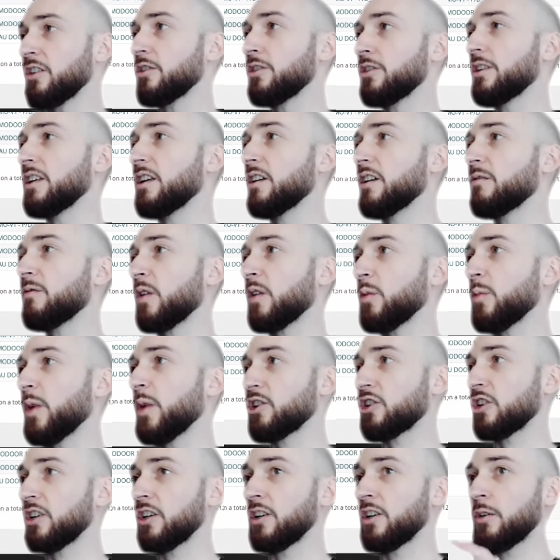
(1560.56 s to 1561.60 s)
the
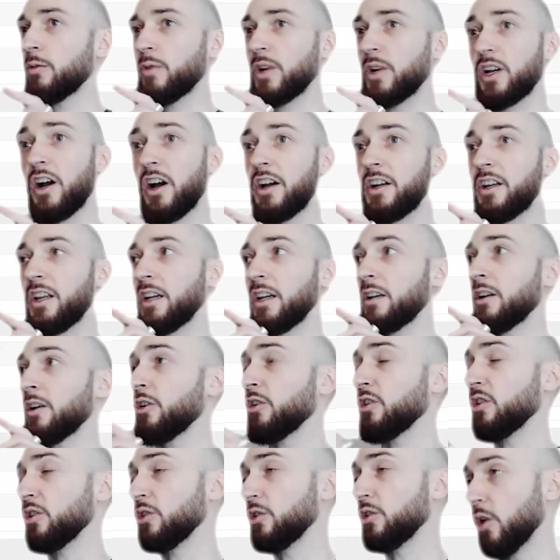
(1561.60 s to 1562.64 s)
information regarding
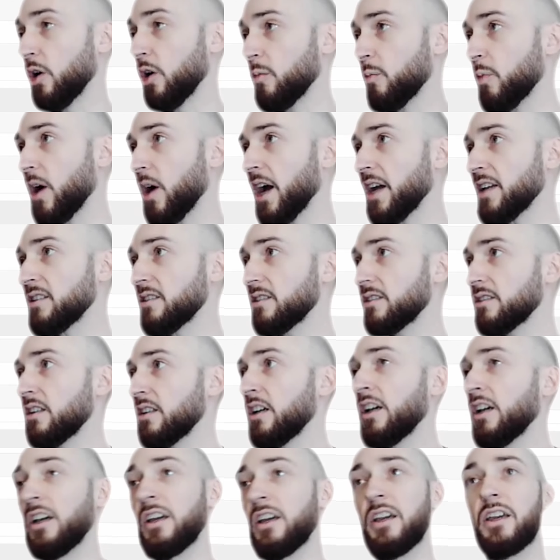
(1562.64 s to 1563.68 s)
your price,
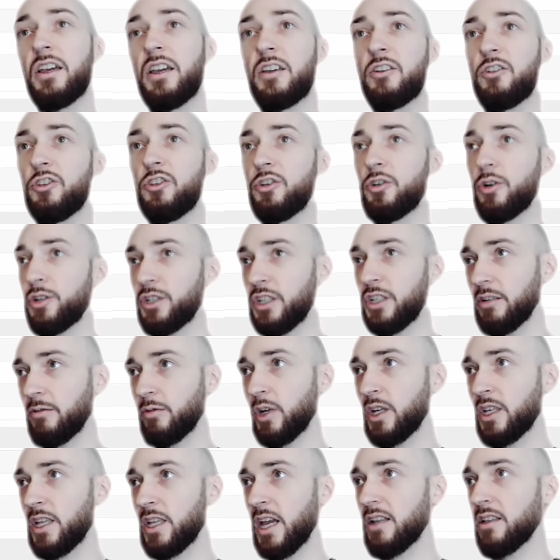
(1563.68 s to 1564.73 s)
your
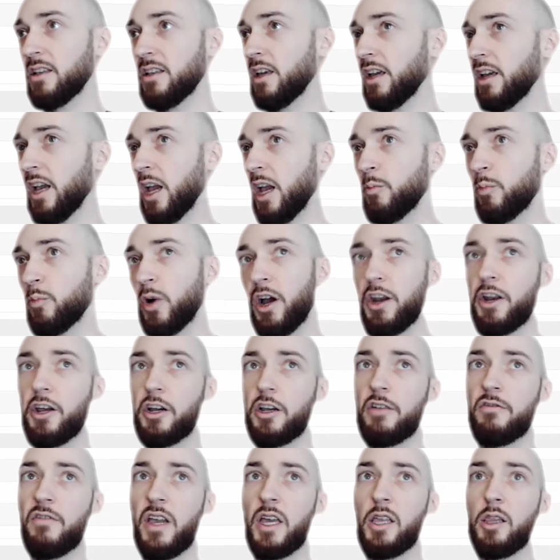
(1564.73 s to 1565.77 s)
delivery date, and product
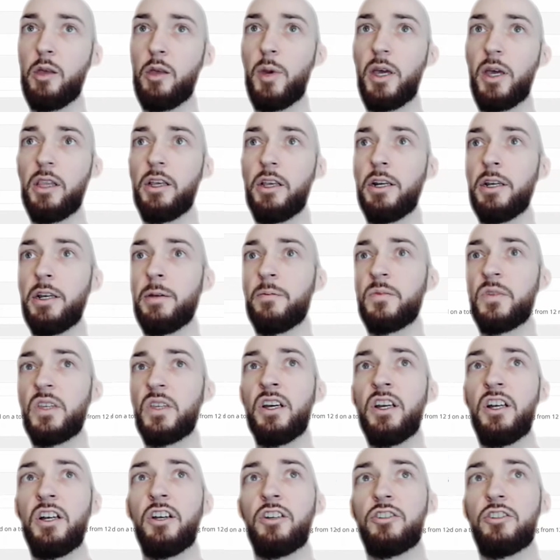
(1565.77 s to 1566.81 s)
availability.
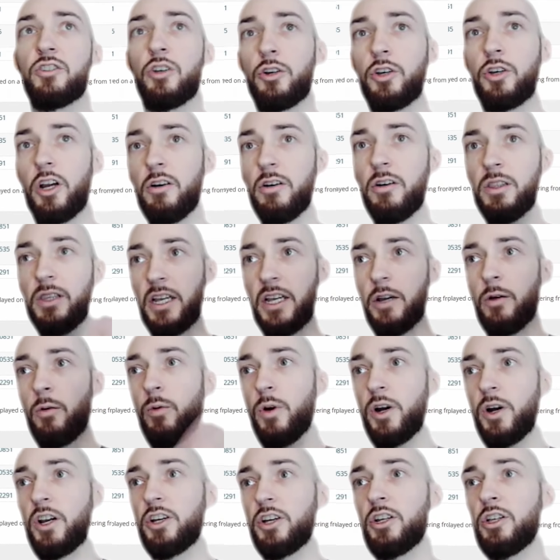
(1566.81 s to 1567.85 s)
So currently,
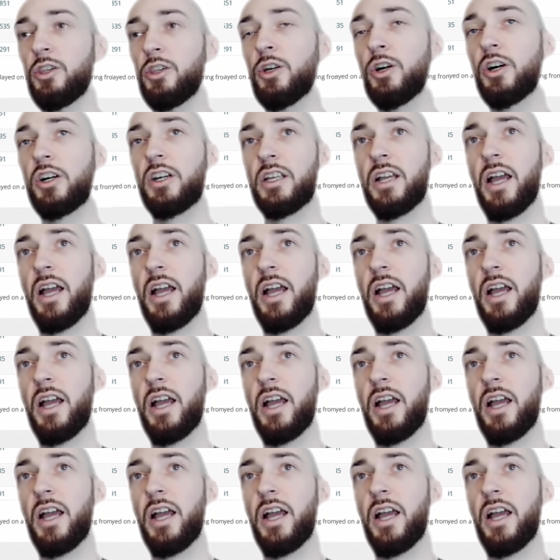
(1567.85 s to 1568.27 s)
we're going to look